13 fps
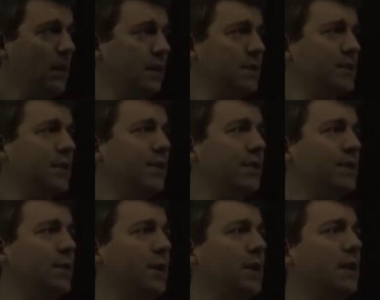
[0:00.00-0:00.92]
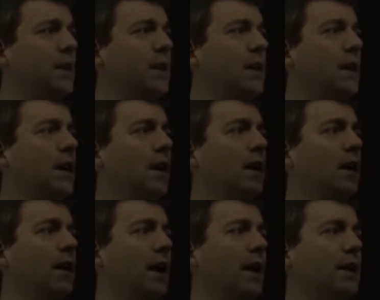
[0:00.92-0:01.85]
let's call this one
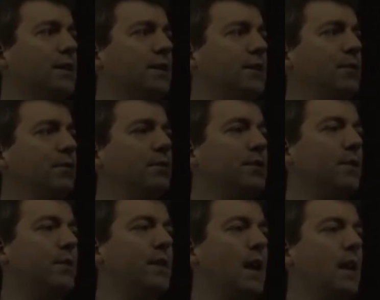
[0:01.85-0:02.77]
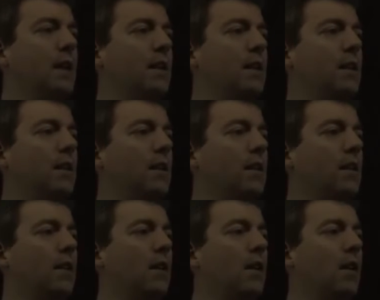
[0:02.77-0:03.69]
x2, so 10,
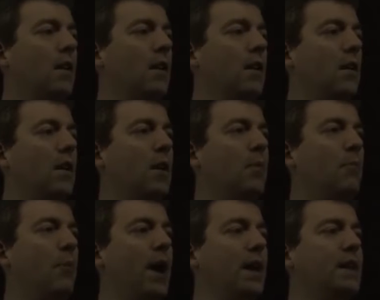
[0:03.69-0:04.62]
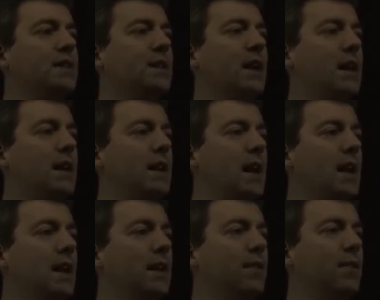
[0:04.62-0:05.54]
minus a
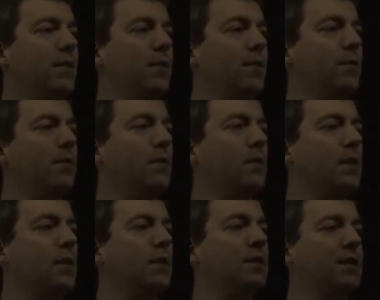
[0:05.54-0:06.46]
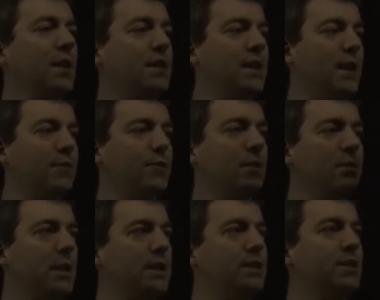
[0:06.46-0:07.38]
-2, so that's actually
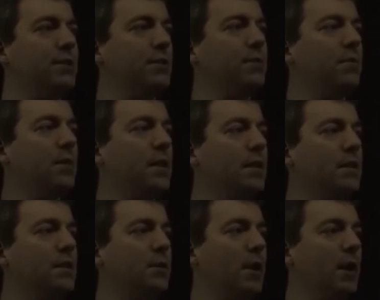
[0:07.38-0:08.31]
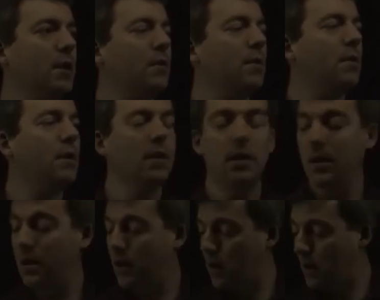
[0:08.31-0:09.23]
plus 2 squared,
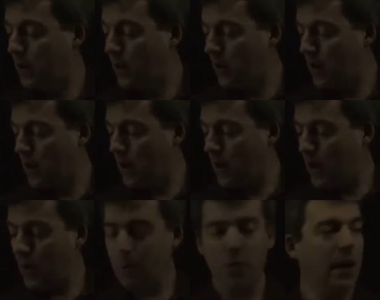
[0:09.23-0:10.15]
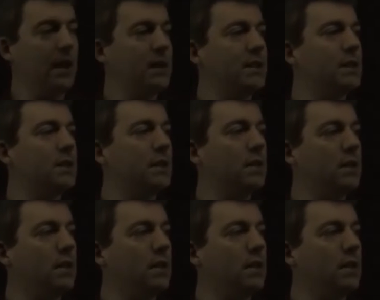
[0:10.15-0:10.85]
plus